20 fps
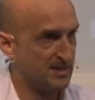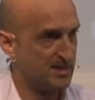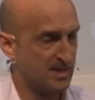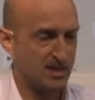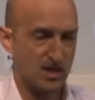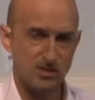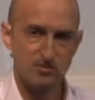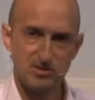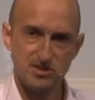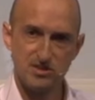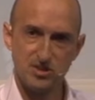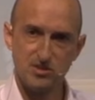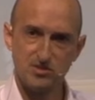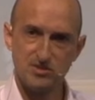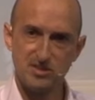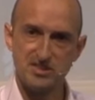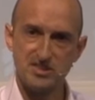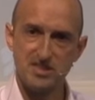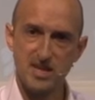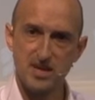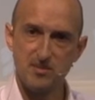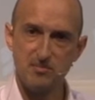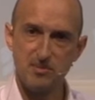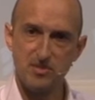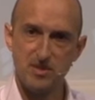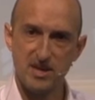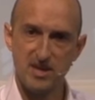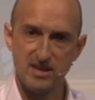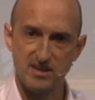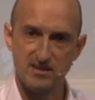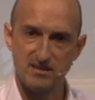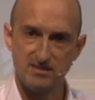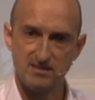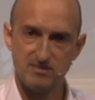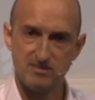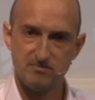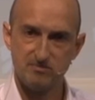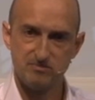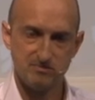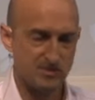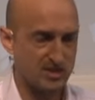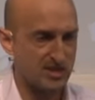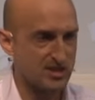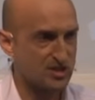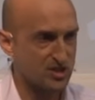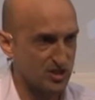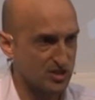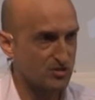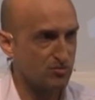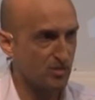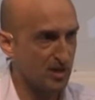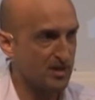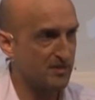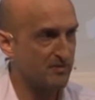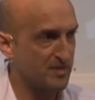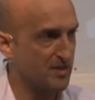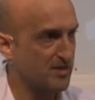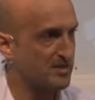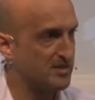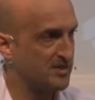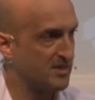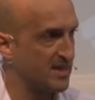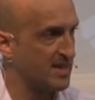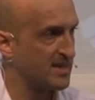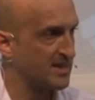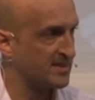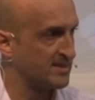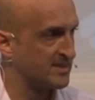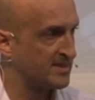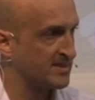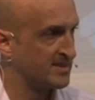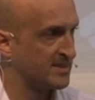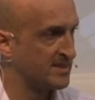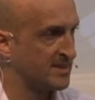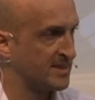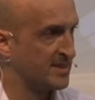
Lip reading: and I was told the same thing, that it's just one of those things.